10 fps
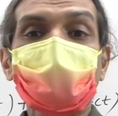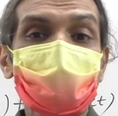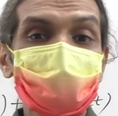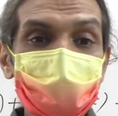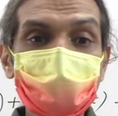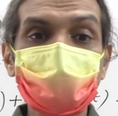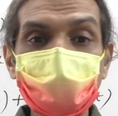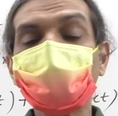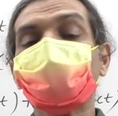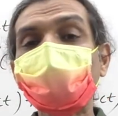a few
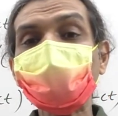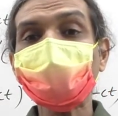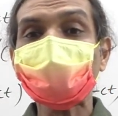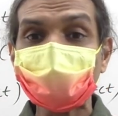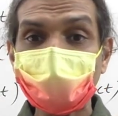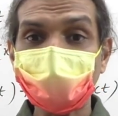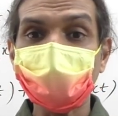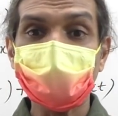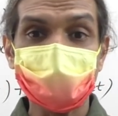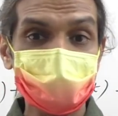more very
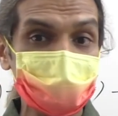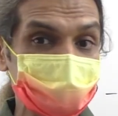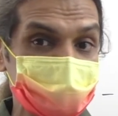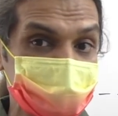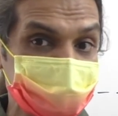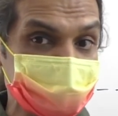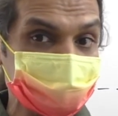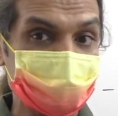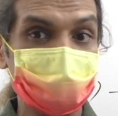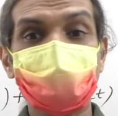important examination
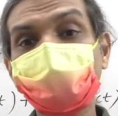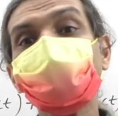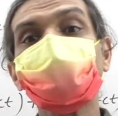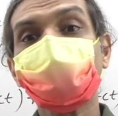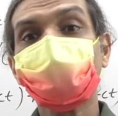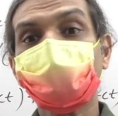based problems